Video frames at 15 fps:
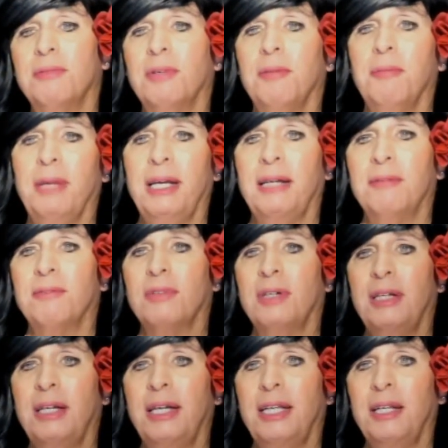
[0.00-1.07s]
But
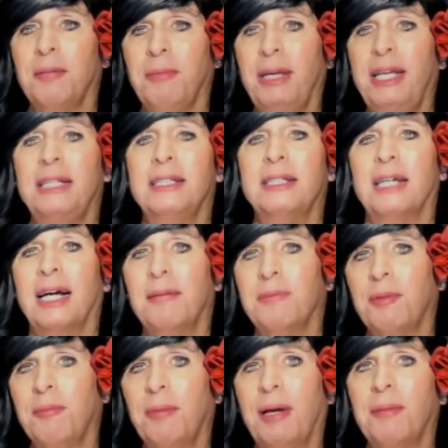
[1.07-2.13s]
in the meantime,
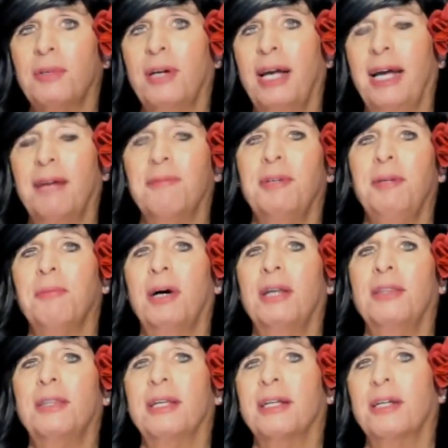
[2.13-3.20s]
remember, every
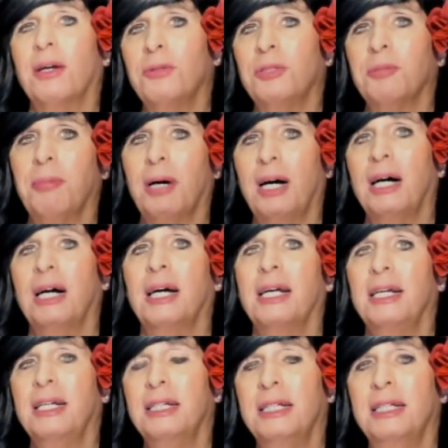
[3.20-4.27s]
month that goes
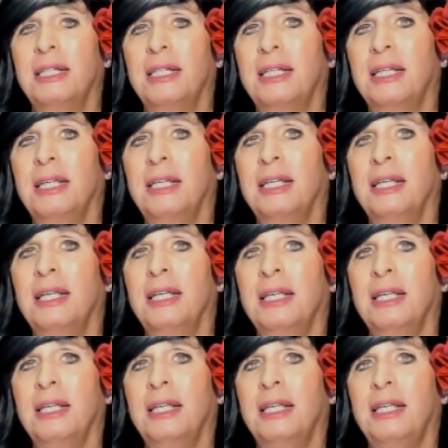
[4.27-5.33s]
by
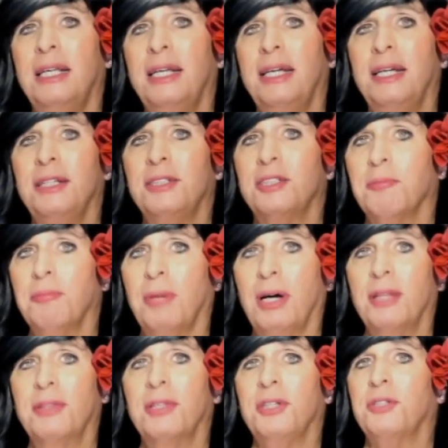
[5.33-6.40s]
is a
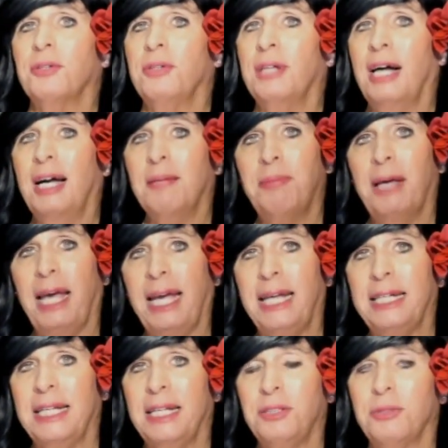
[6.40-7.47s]
month that you're not
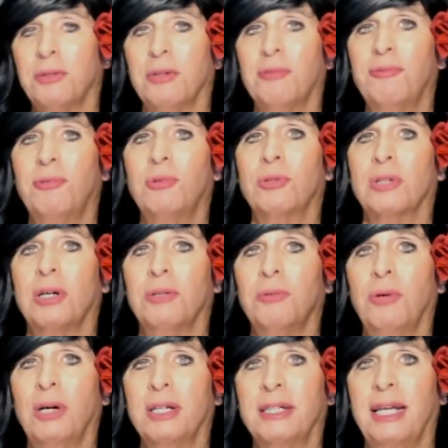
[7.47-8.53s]
paying into a
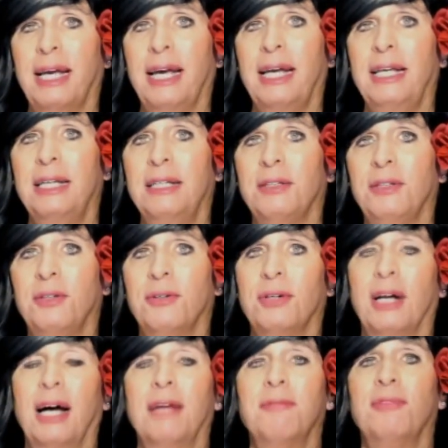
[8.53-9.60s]
401k. You're
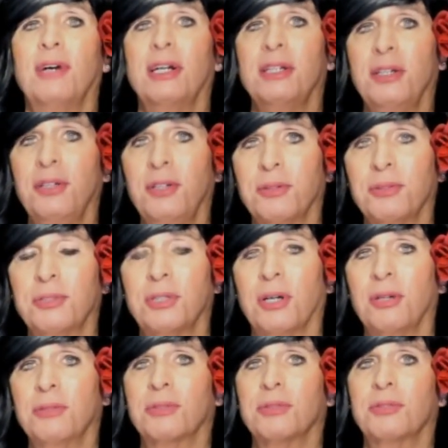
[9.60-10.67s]
not funding your
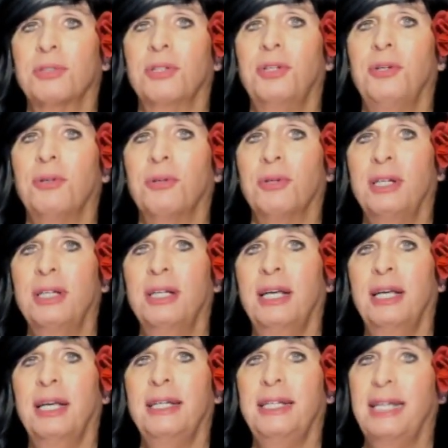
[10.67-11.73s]
Social Security.
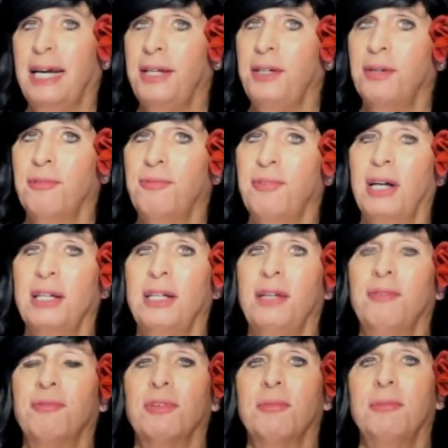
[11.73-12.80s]
Yeah, you're
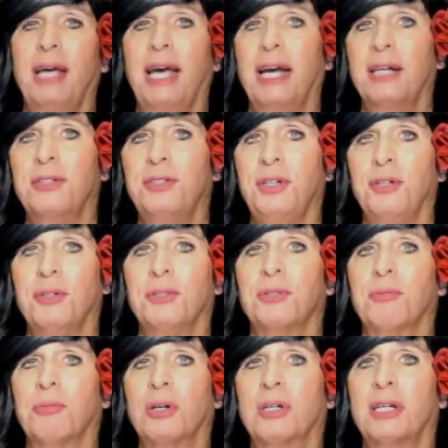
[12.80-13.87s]
funded from X years
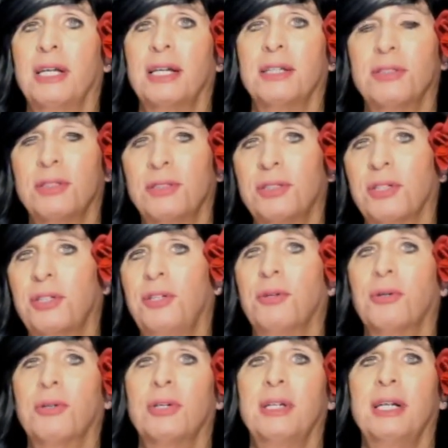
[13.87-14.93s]
working as a
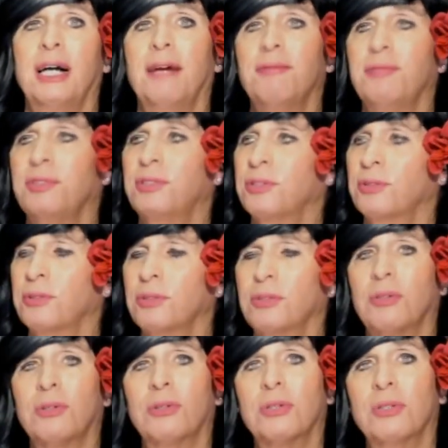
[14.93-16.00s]
security officer
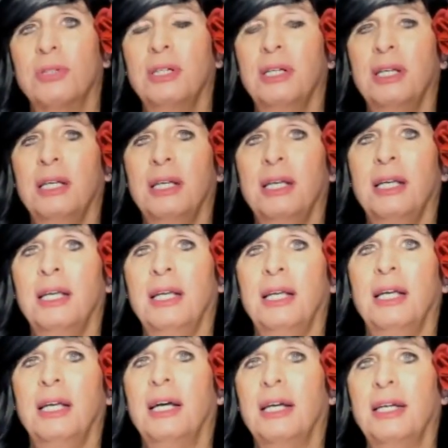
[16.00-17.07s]
or,
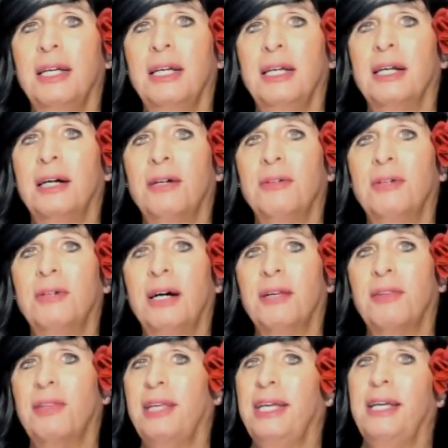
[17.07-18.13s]
a
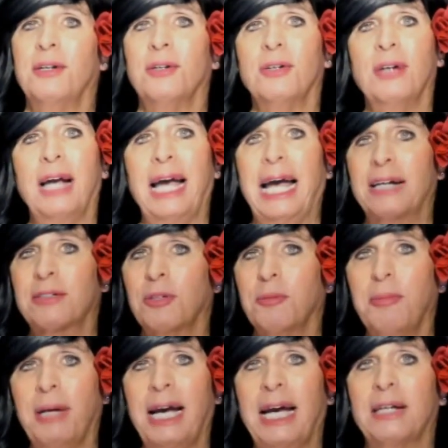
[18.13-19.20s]
theater
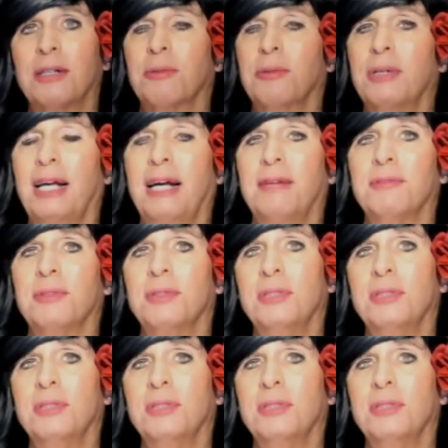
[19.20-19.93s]
acrobat or whatever.